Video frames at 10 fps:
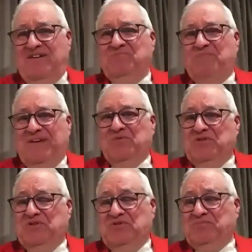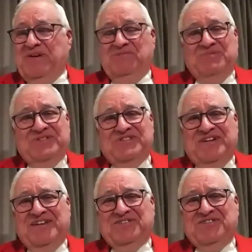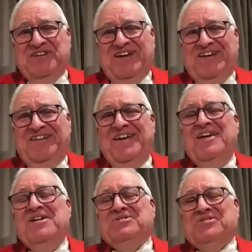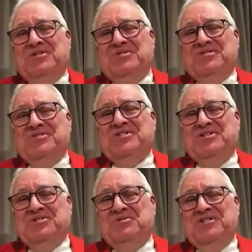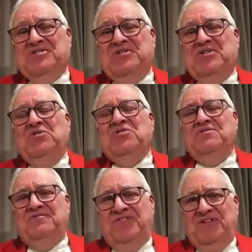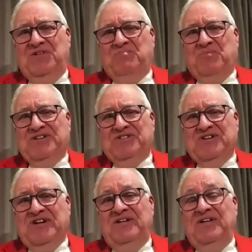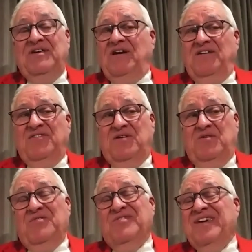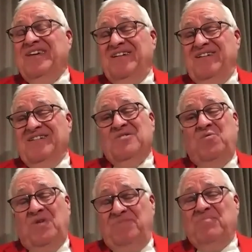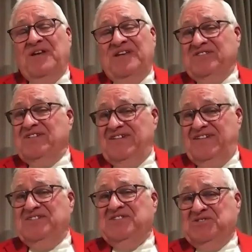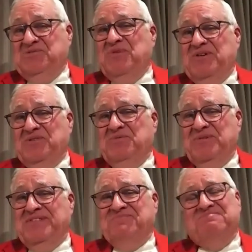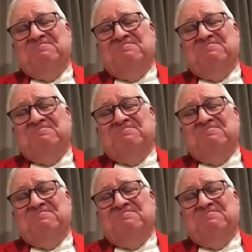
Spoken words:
to be in all the newspapers the next day. So the situation, you can feel the pressure, although they are quite pleasant and easy to work with.